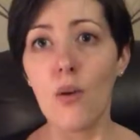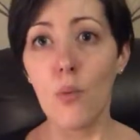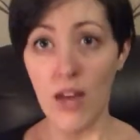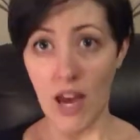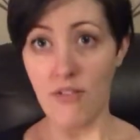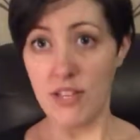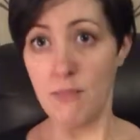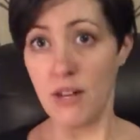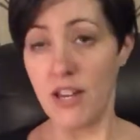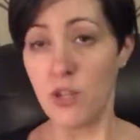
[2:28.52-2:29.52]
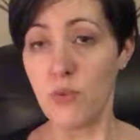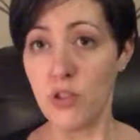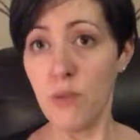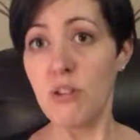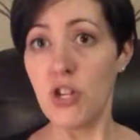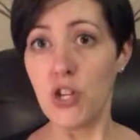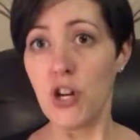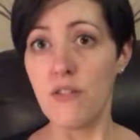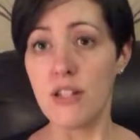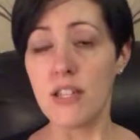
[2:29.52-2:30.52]
we have it in place with some
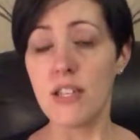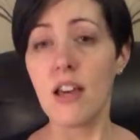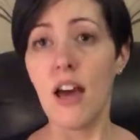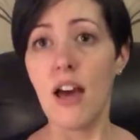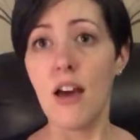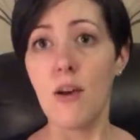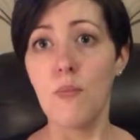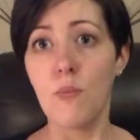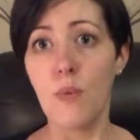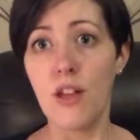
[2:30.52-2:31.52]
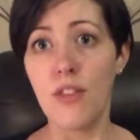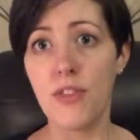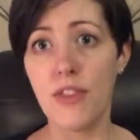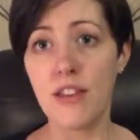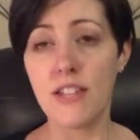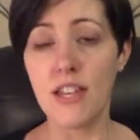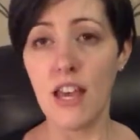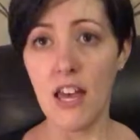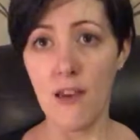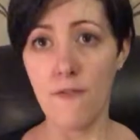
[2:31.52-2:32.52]
insurers that
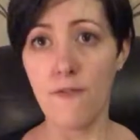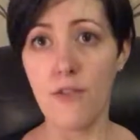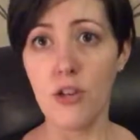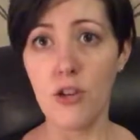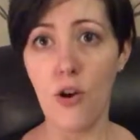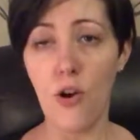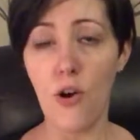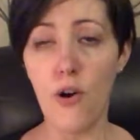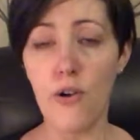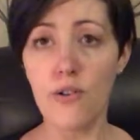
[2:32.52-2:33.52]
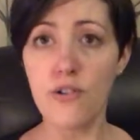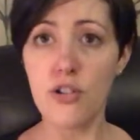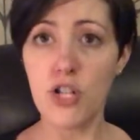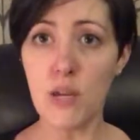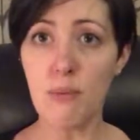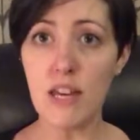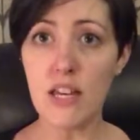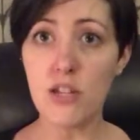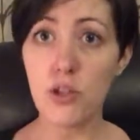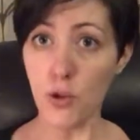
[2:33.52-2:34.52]
if your GP
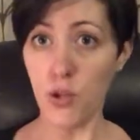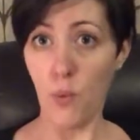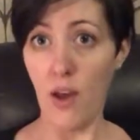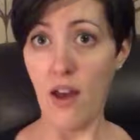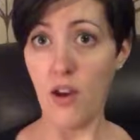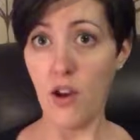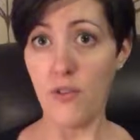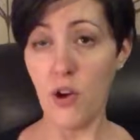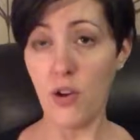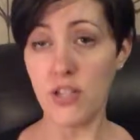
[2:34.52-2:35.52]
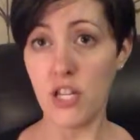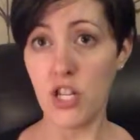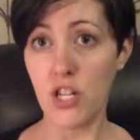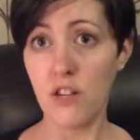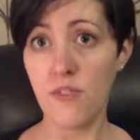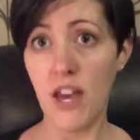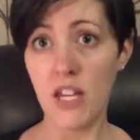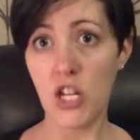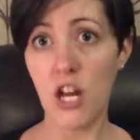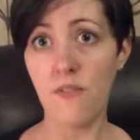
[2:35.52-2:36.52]
is not aware of your condition, of the
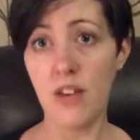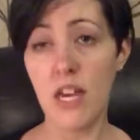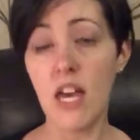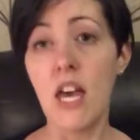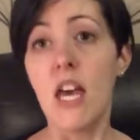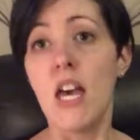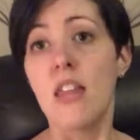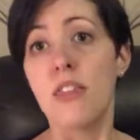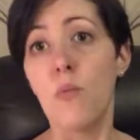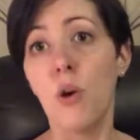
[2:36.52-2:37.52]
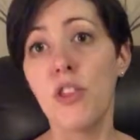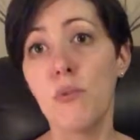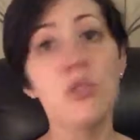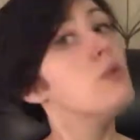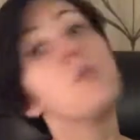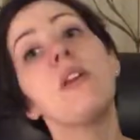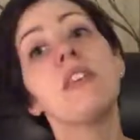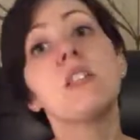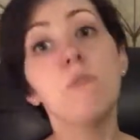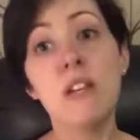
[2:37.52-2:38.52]
HIV, then what they will do is when they
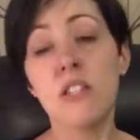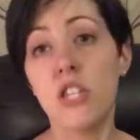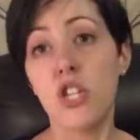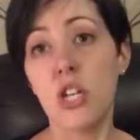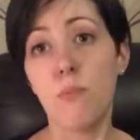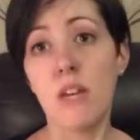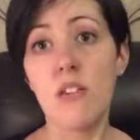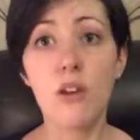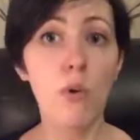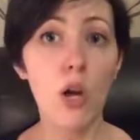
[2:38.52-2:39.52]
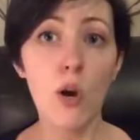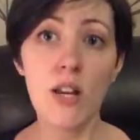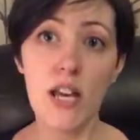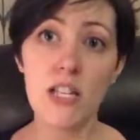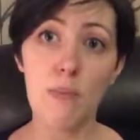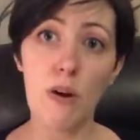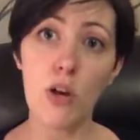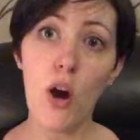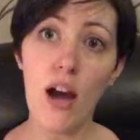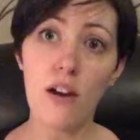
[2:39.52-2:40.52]
speak to the GP, they will only ask about
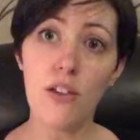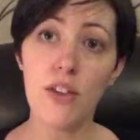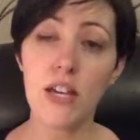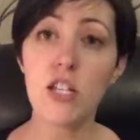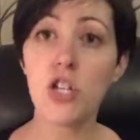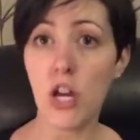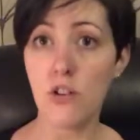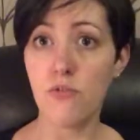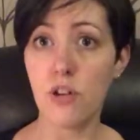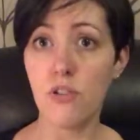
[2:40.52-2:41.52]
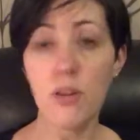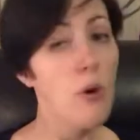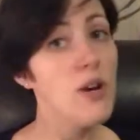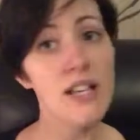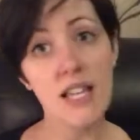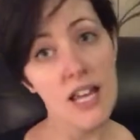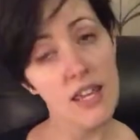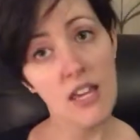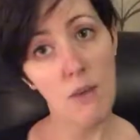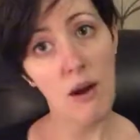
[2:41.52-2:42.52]
your health in general. They won't ask
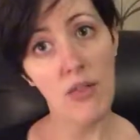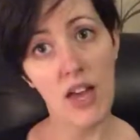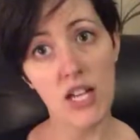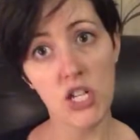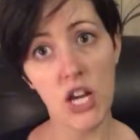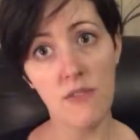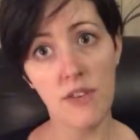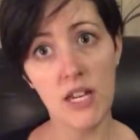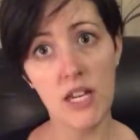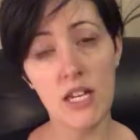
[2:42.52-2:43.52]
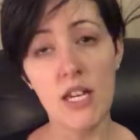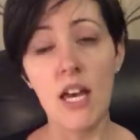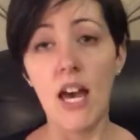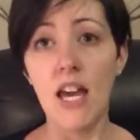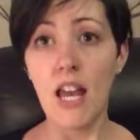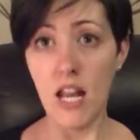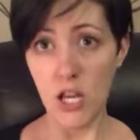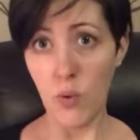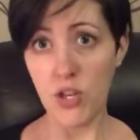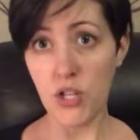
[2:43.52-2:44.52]
anything about the HIV. And any
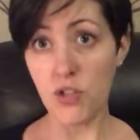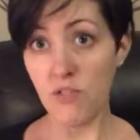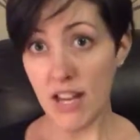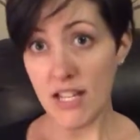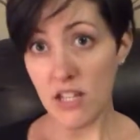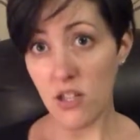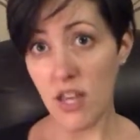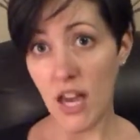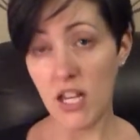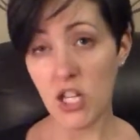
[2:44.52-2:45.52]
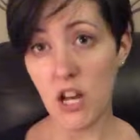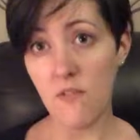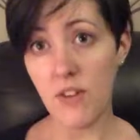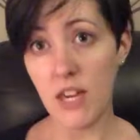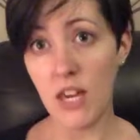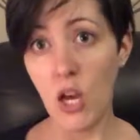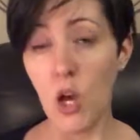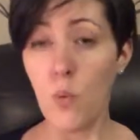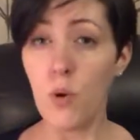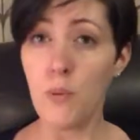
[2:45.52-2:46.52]
questions relating to the HIV
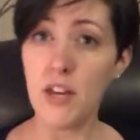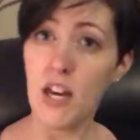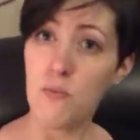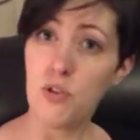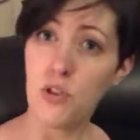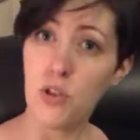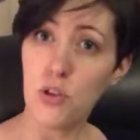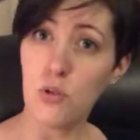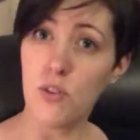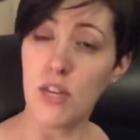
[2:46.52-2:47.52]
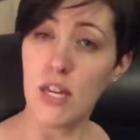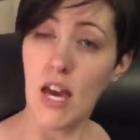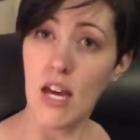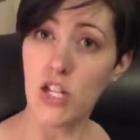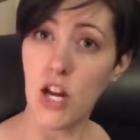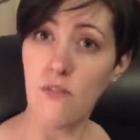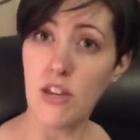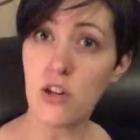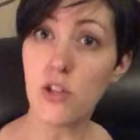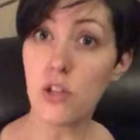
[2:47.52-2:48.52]
will be kept to the
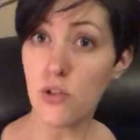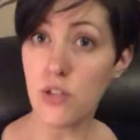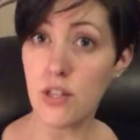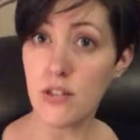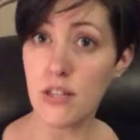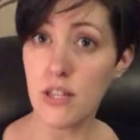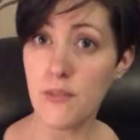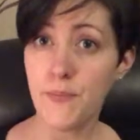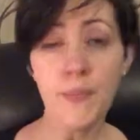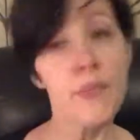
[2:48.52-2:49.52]
HIV consultant.